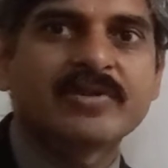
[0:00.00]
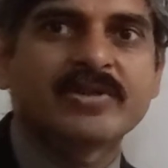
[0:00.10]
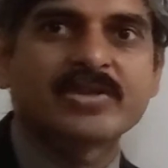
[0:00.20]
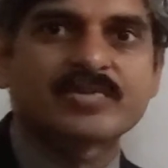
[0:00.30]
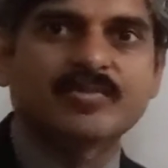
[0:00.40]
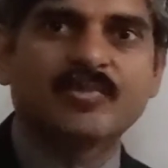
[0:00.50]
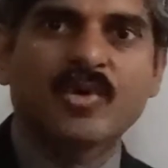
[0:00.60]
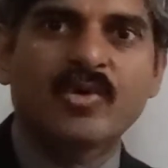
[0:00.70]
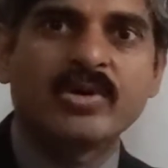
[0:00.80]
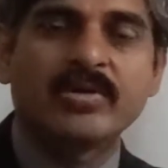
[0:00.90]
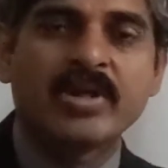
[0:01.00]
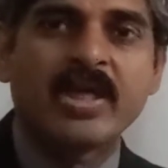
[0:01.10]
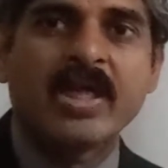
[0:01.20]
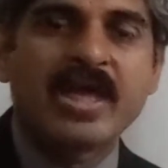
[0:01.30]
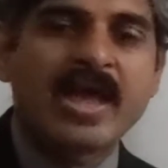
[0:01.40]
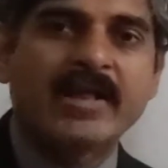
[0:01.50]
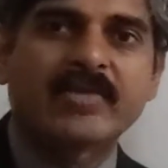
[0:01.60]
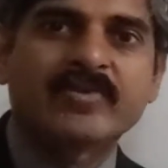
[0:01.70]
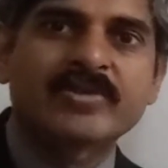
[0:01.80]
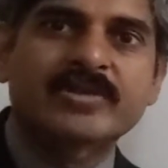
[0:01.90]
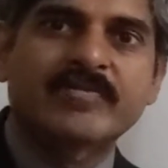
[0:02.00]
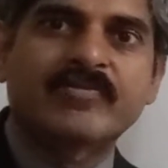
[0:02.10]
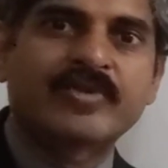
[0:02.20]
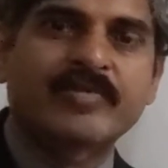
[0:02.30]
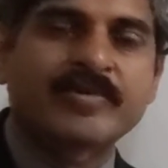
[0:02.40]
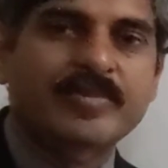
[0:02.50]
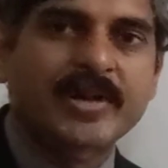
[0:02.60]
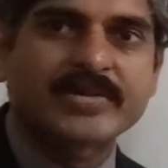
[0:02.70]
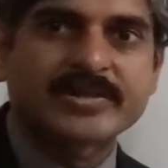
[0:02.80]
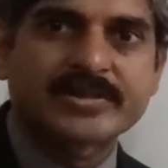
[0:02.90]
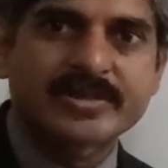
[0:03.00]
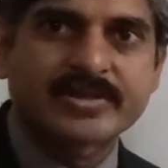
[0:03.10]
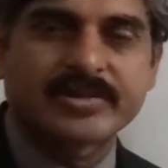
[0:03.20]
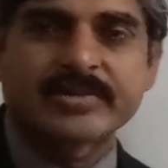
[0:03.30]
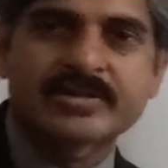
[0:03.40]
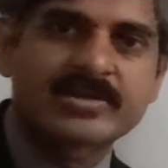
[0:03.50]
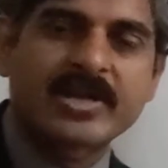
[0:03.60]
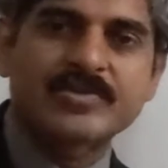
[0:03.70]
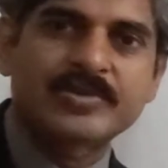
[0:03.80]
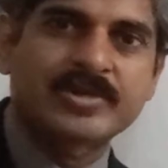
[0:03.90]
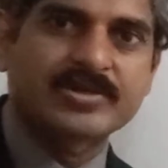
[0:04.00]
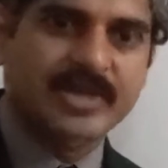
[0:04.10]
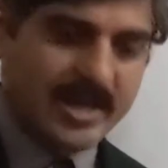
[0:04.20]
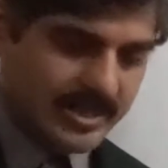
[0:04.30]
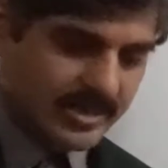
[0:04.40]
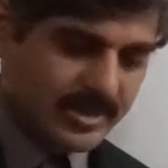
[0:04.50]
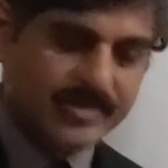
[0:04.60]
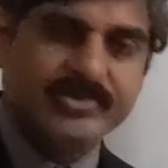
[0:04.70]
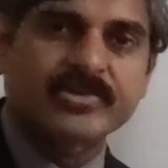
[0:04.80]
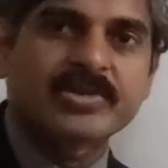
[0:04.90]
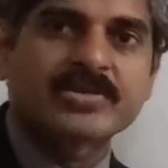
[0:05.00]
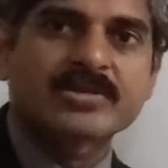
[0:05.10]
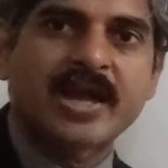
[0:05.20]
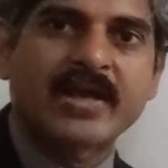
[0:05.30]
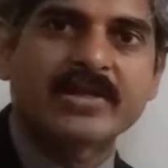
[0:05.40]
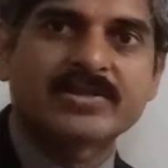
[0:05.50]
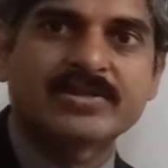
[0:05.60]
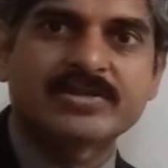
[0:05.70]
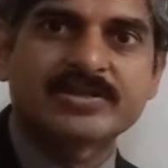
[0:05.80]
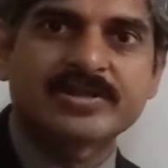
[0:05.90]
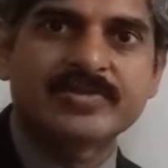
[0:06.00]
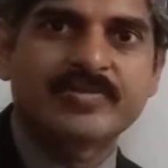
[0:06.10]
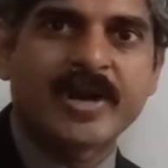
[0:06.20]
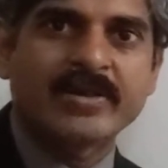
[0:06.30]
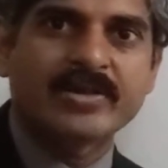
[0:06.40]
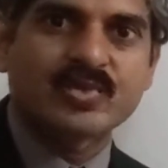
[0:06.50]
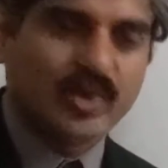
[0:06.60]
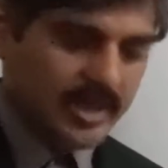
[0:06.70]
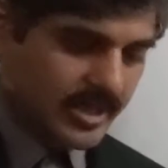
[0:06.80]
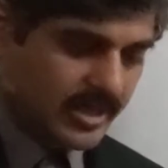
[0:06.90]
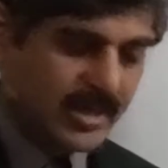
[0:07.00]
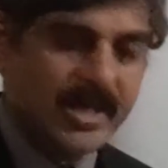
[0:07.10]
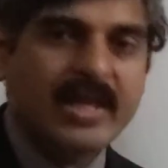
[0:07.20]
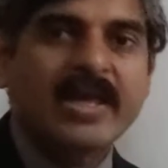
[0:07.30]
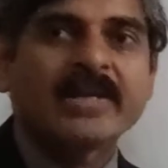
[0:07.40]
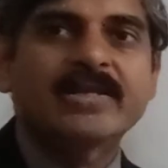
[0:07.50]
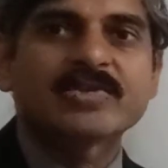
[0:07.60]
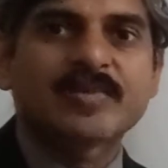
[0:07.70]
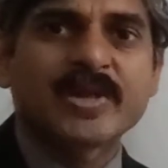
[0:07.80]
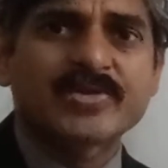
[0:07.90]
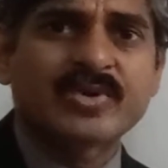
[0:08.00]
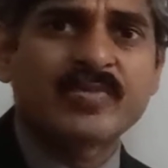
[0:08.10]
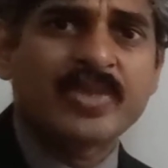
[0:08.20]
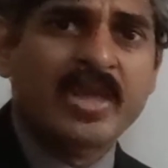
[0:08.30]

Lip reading: with this board, and then when someone presses it, the transmitter side, it comes to this side, it's received by this one, and it displays. So